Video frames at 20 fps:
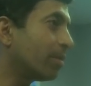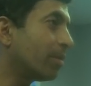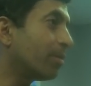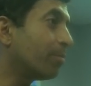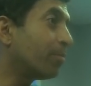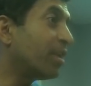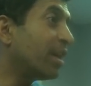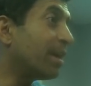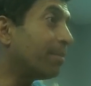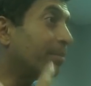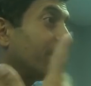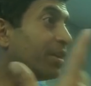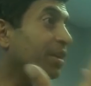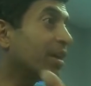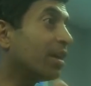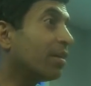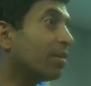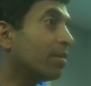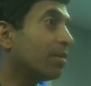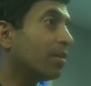Preempting
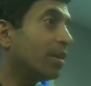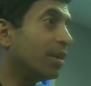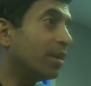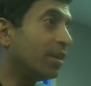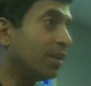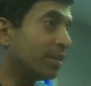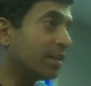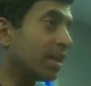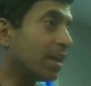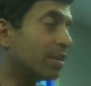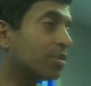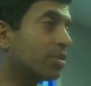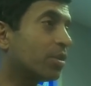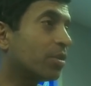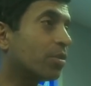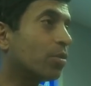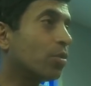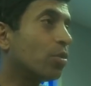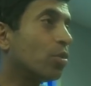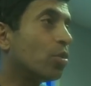a disaster.
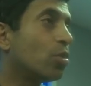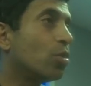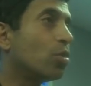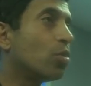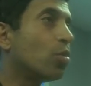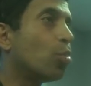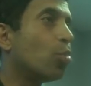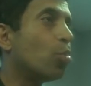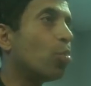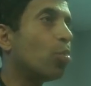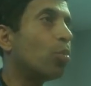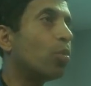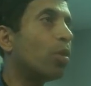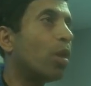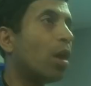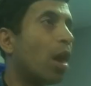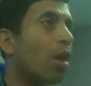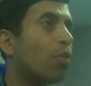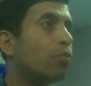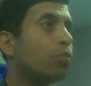
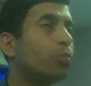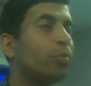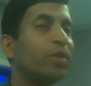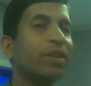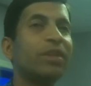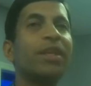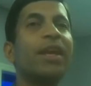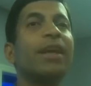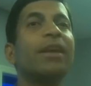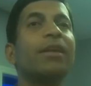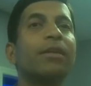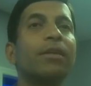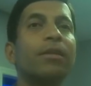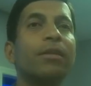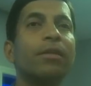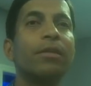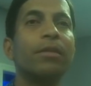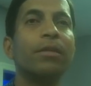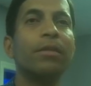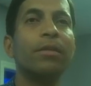How do we think?
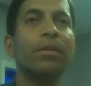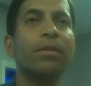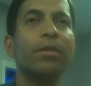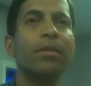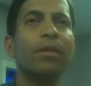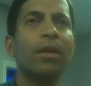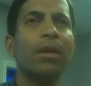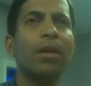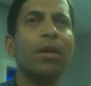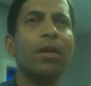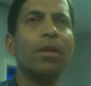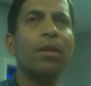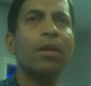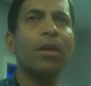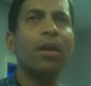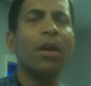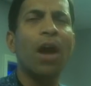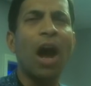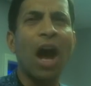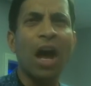
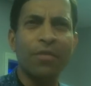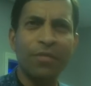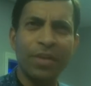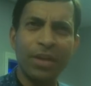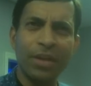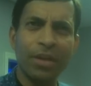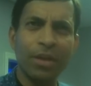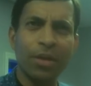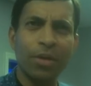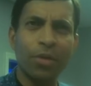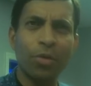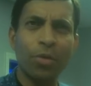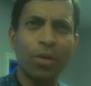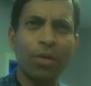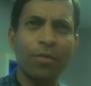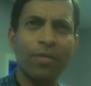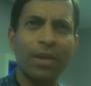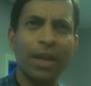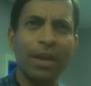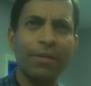Are we in control
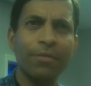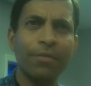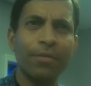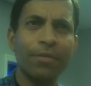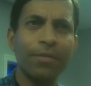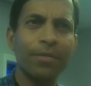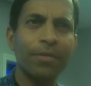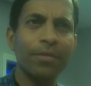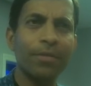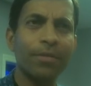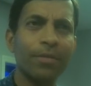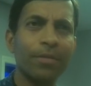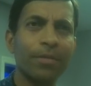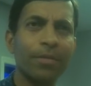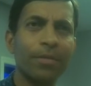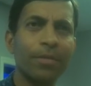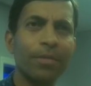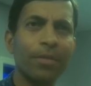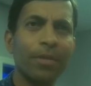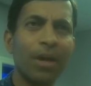of life?
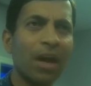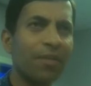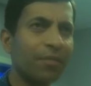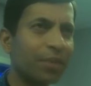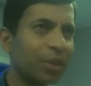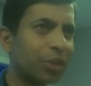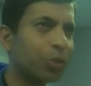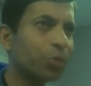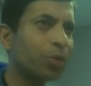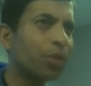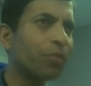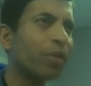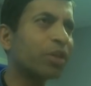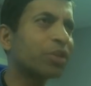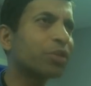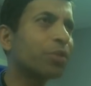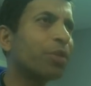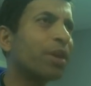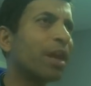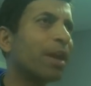Are we sure what's
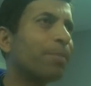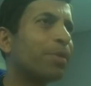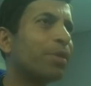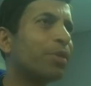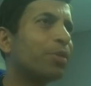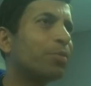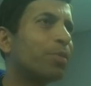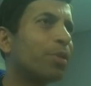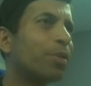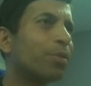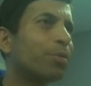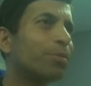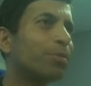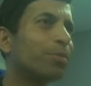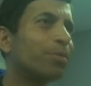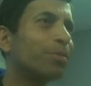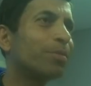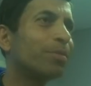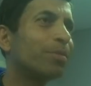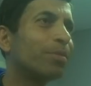going to happen tomorrow?
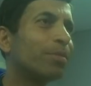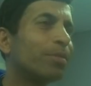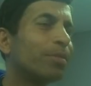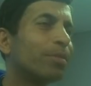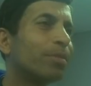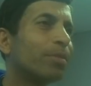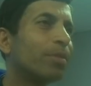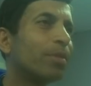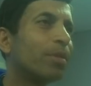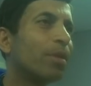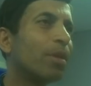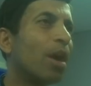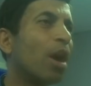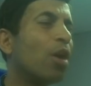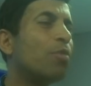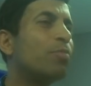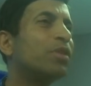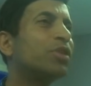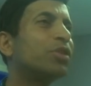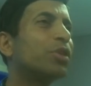How
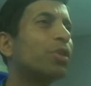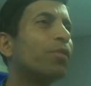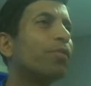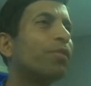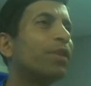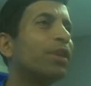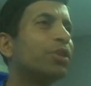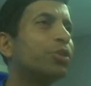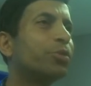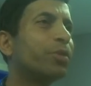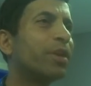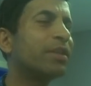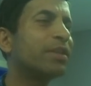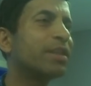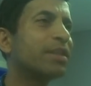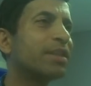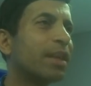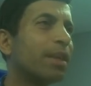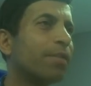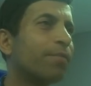much of insurance
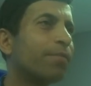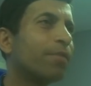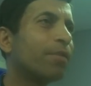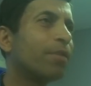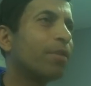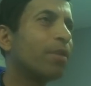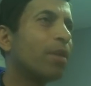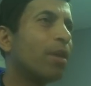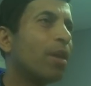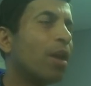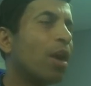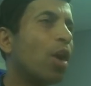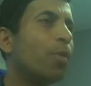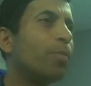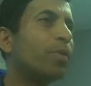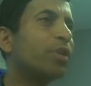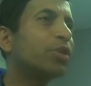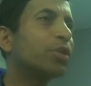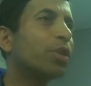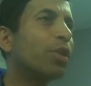is enough? How
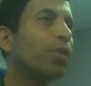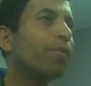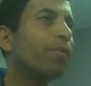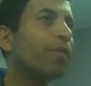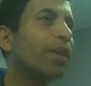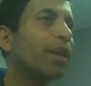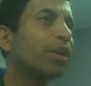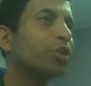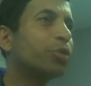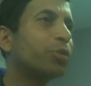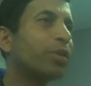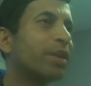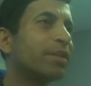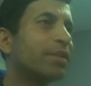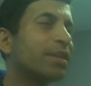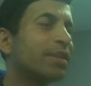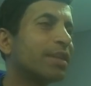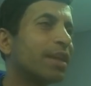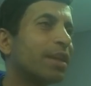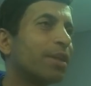much of assurance
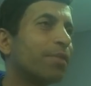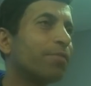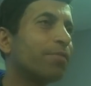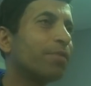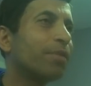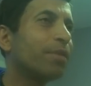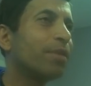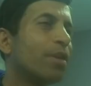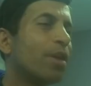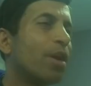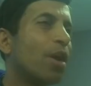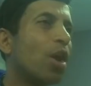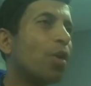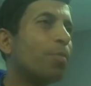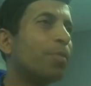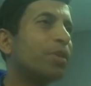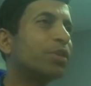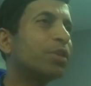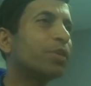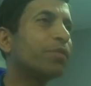is enough? How
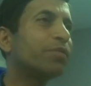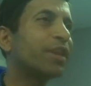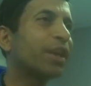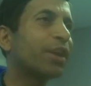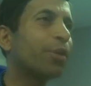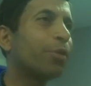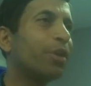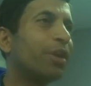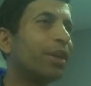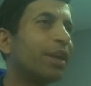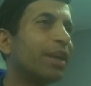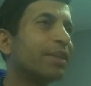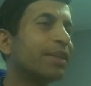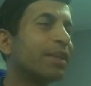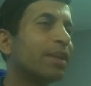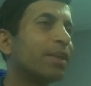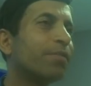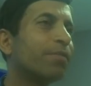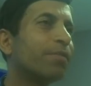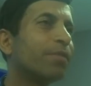much of security is
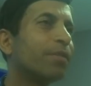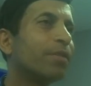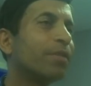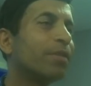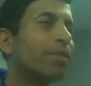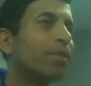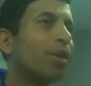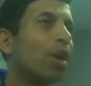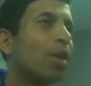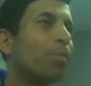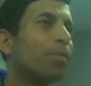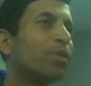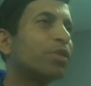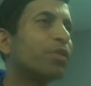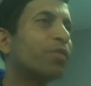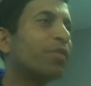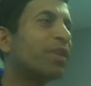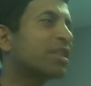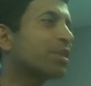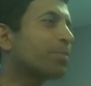enough? How much
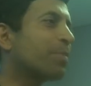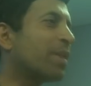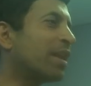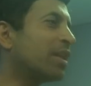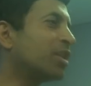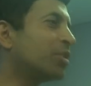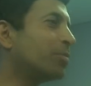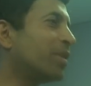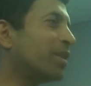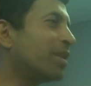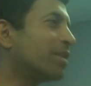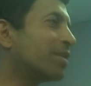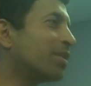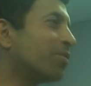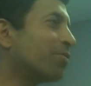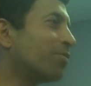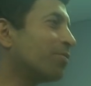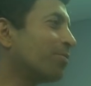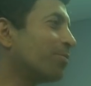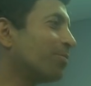of risk management is
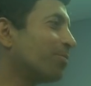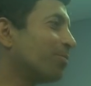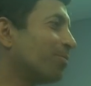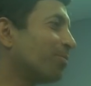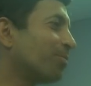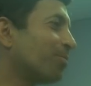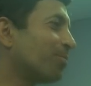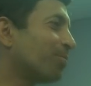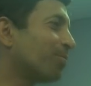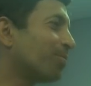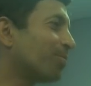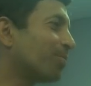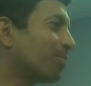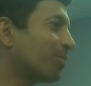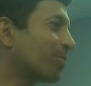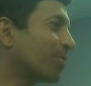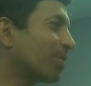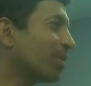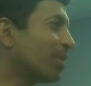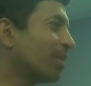enough?
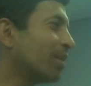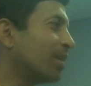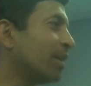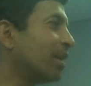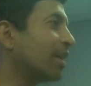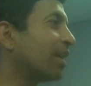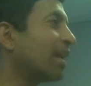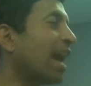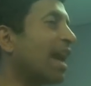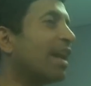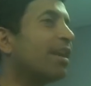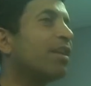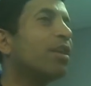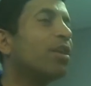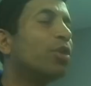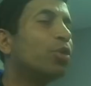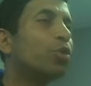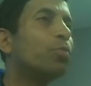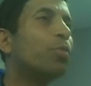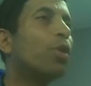Can
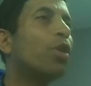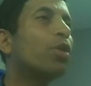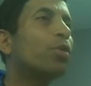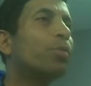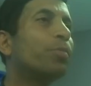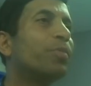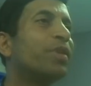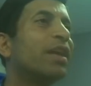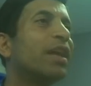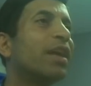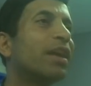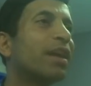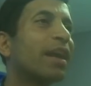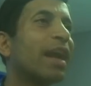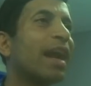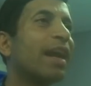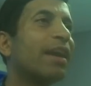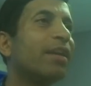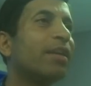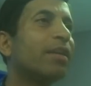tomorrow be a
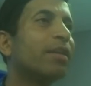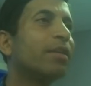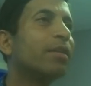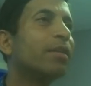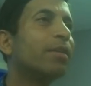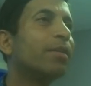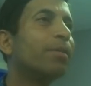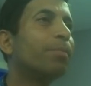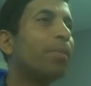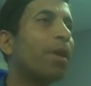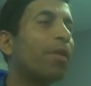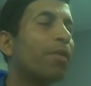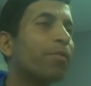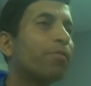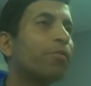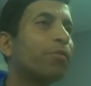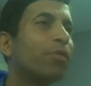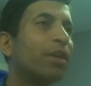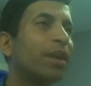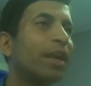grand,
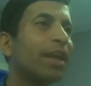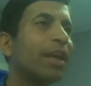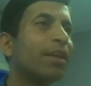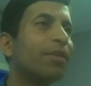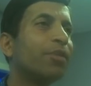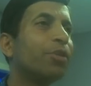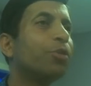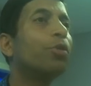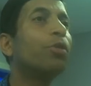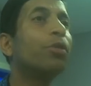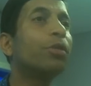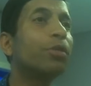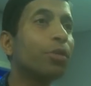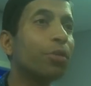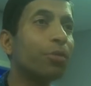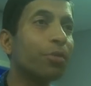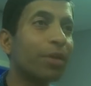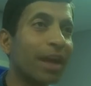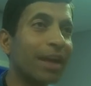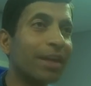powerful day? You don't
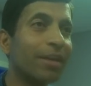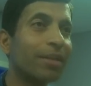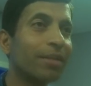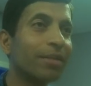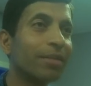know, right?